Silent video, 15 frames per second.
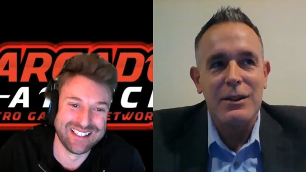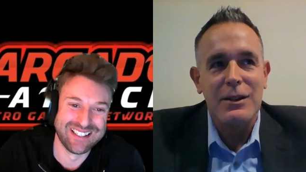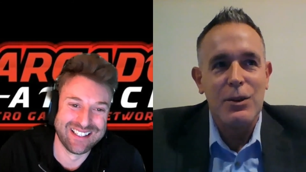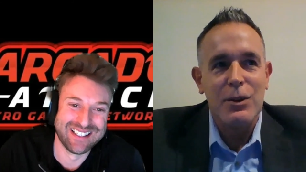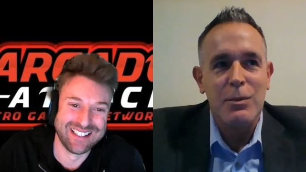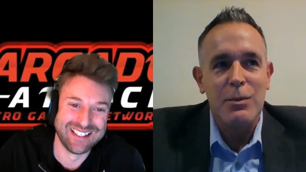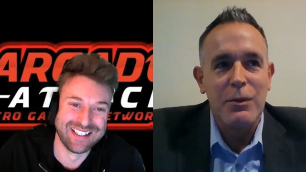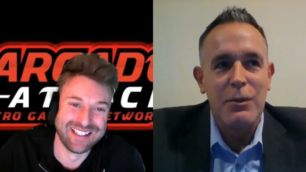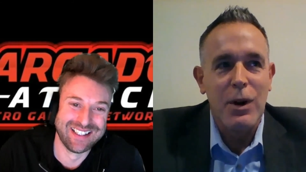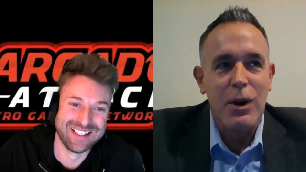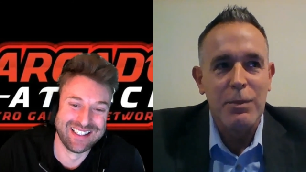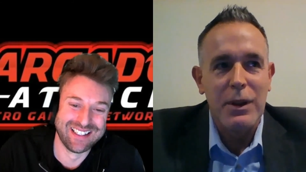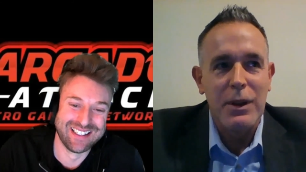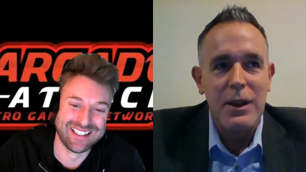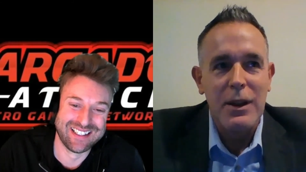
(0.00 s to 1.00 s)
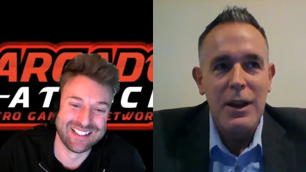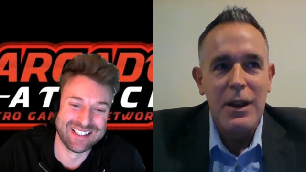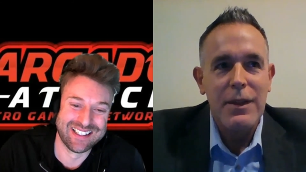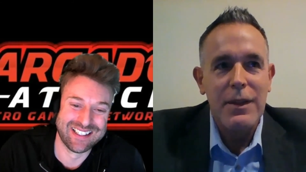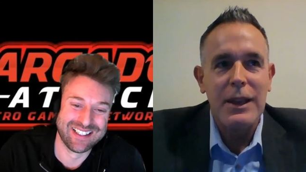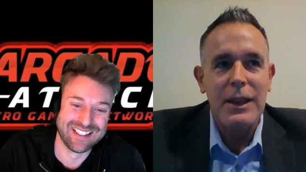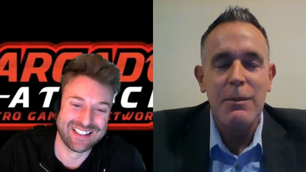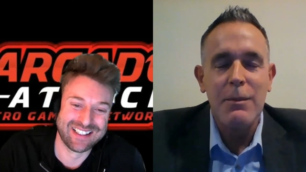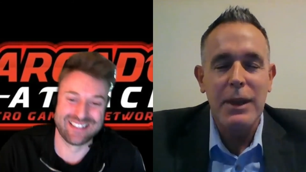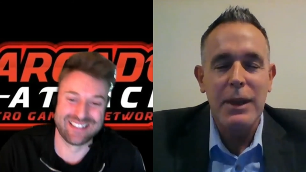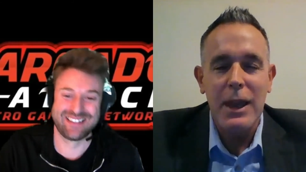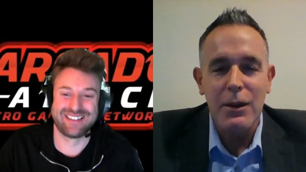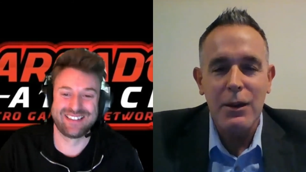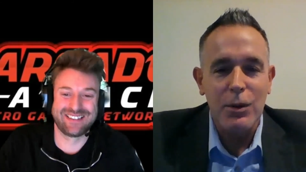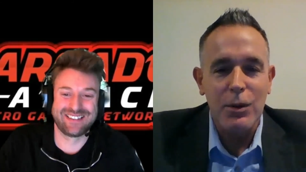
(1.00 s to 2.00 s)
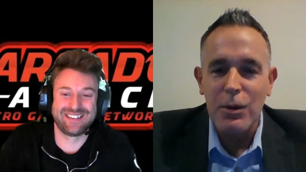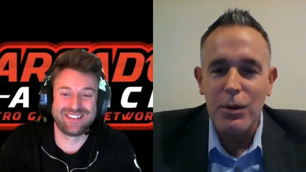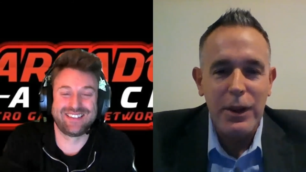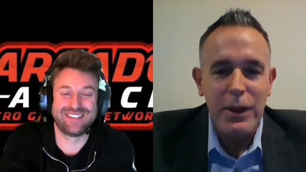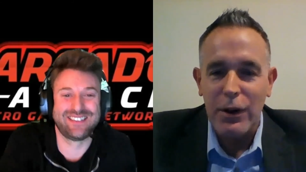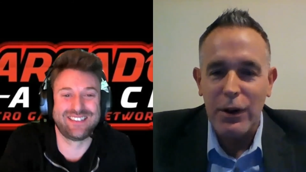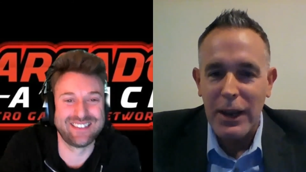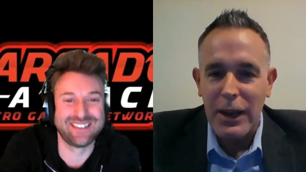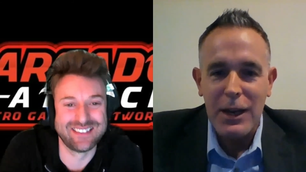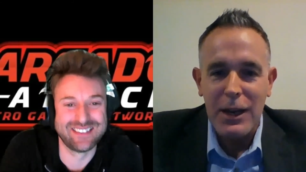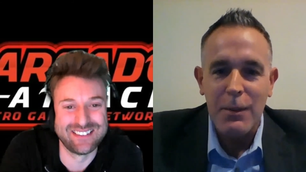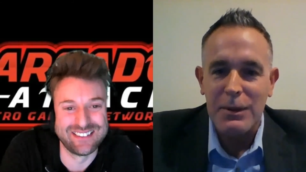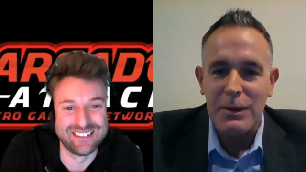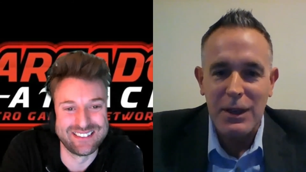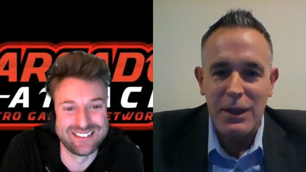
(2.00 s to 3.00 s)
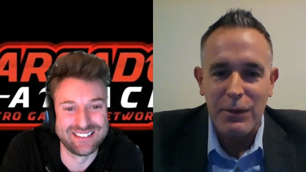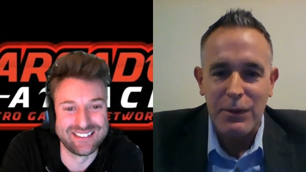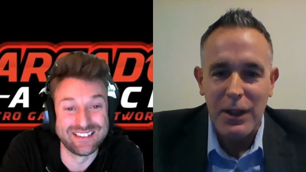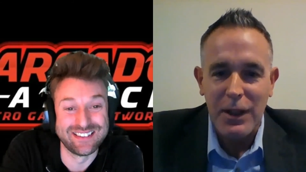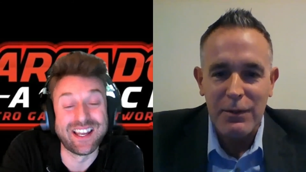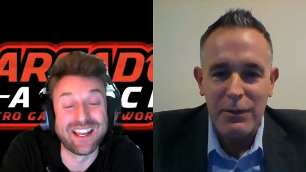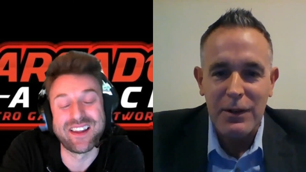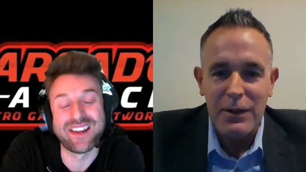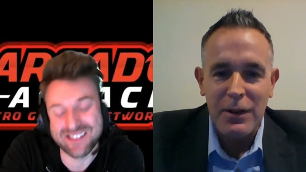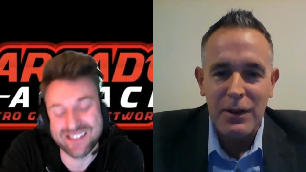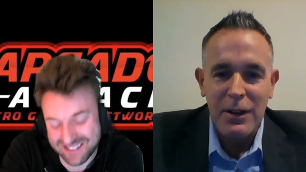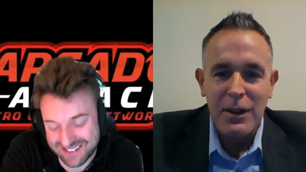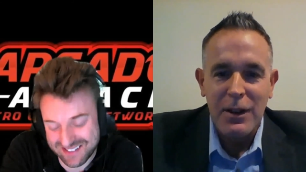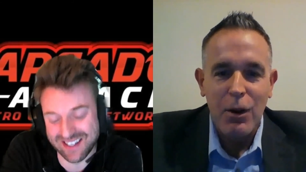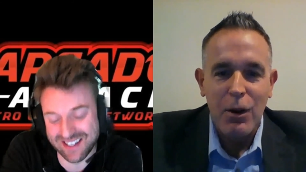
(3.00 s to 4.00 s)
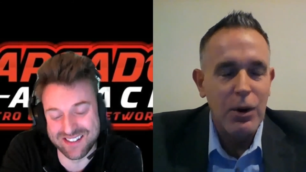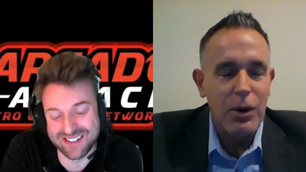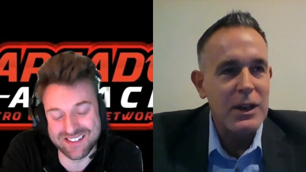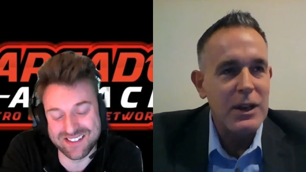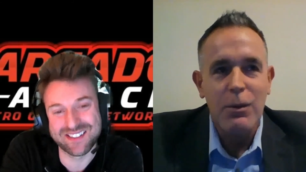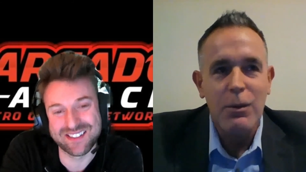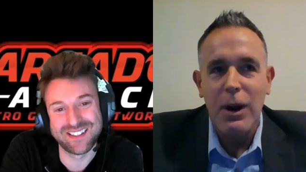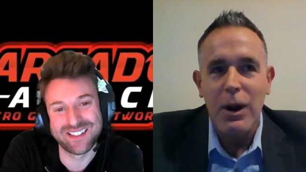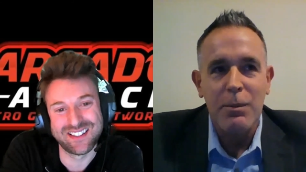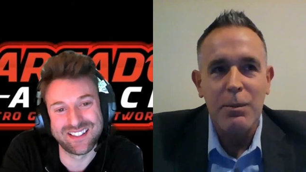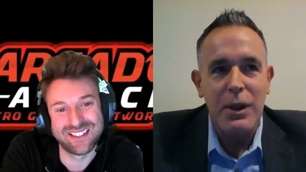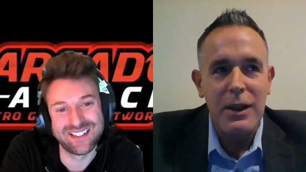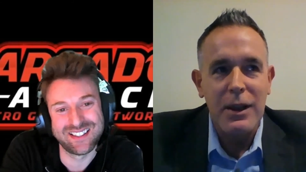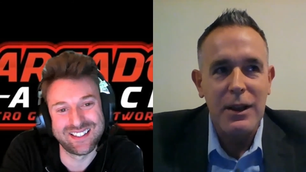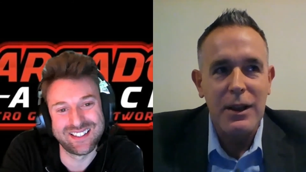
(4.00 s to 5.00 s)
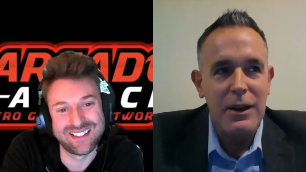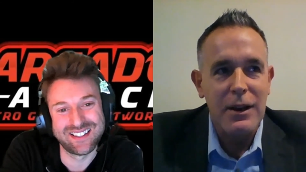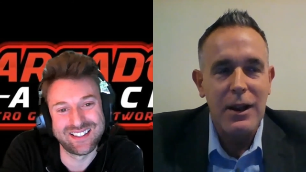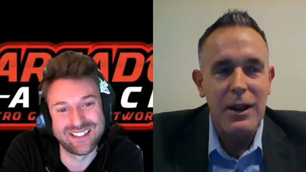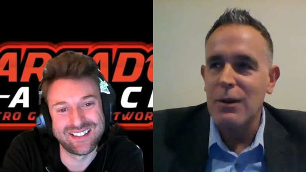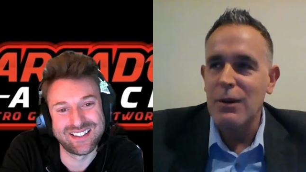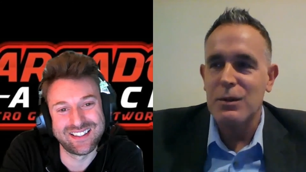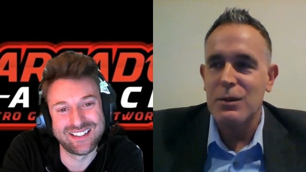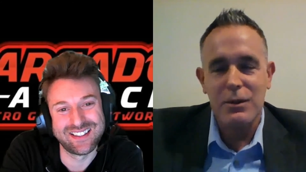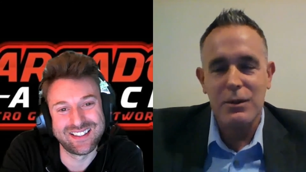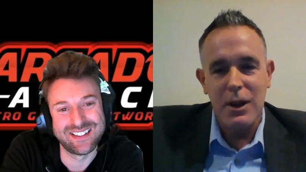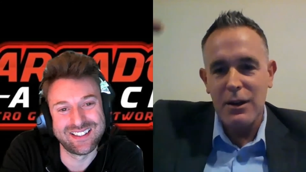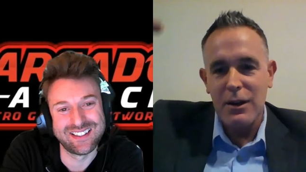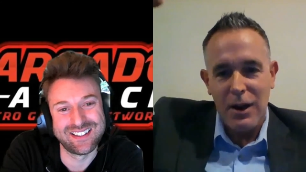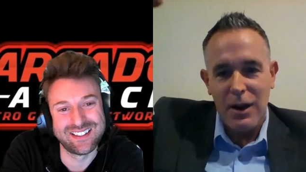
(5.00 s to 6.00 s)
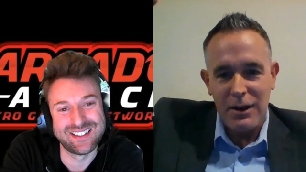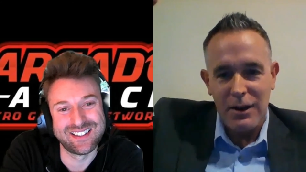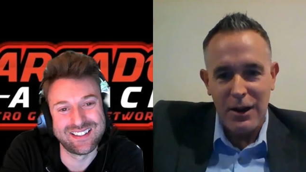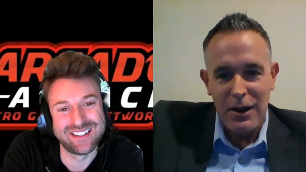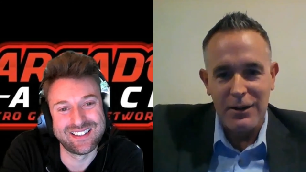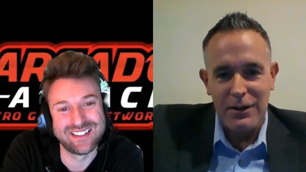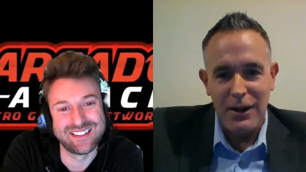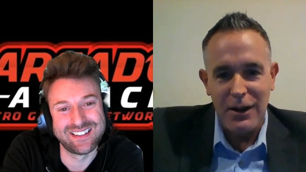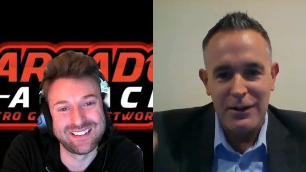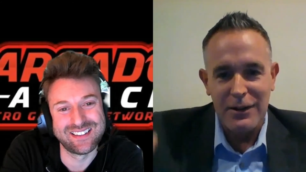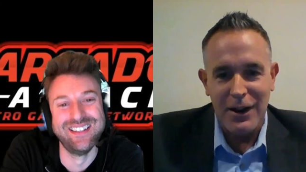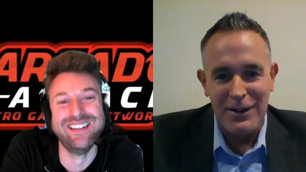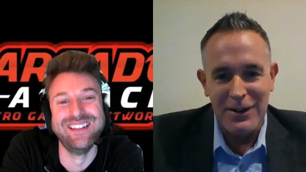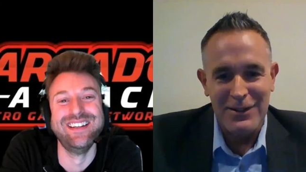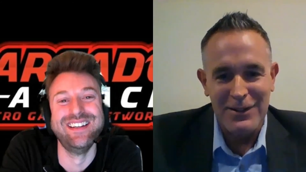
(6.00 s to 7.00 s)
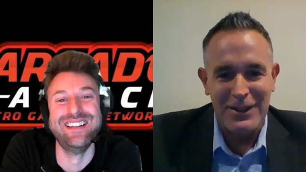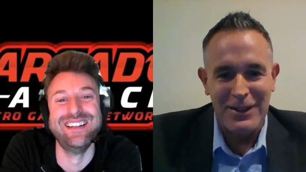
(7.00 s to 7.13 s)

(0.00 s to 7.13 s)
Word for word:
Speaker 1: I told you before, I play that game Kangaroo, the arcade game at 7 Eleven. Yes. Or anywhere I'd play it, I was God, God, God, God, God.